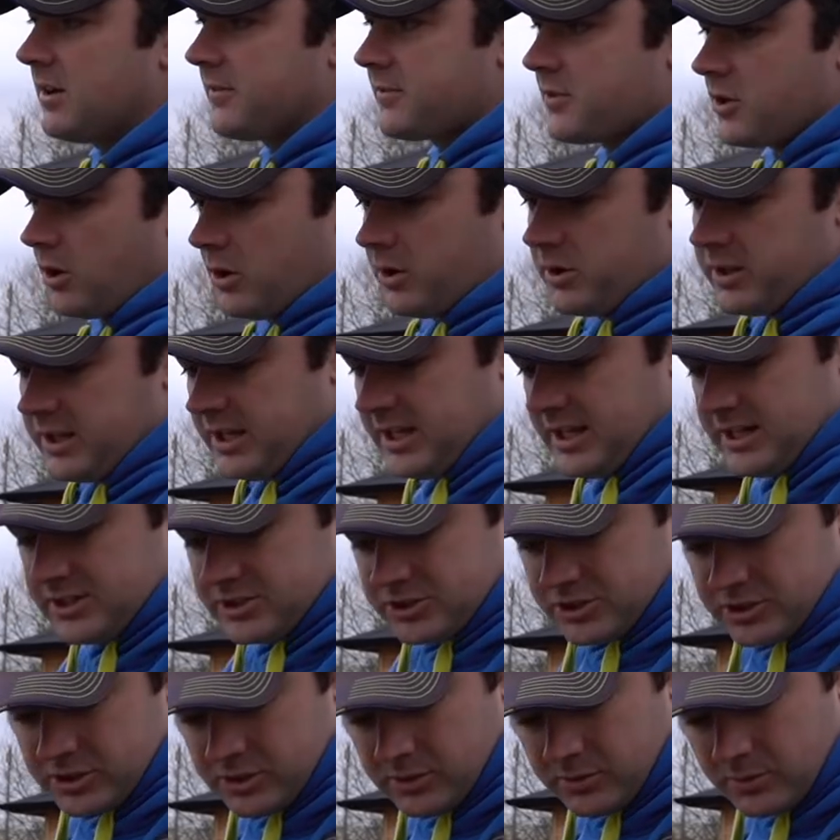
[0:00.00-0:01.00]
I've got the
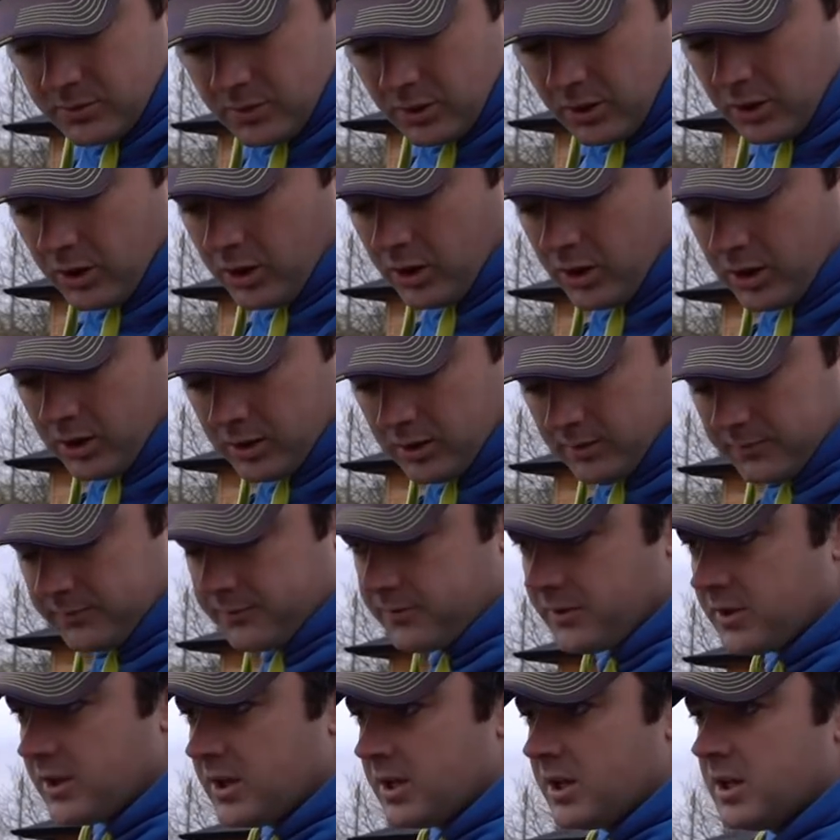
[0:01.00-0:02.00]
issue
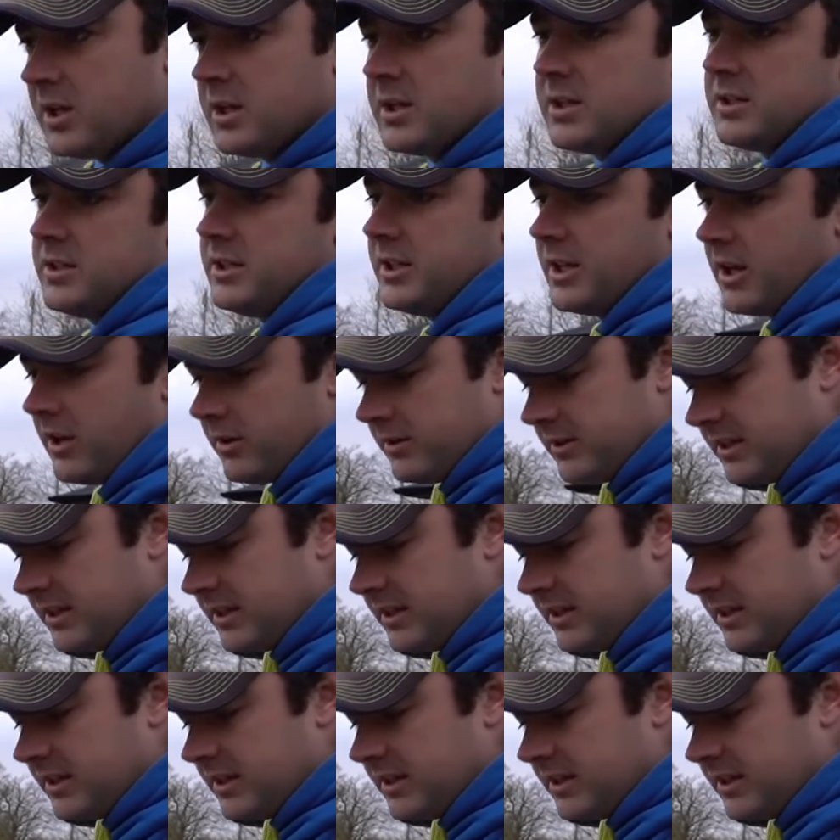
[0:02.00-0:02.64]
of, you know,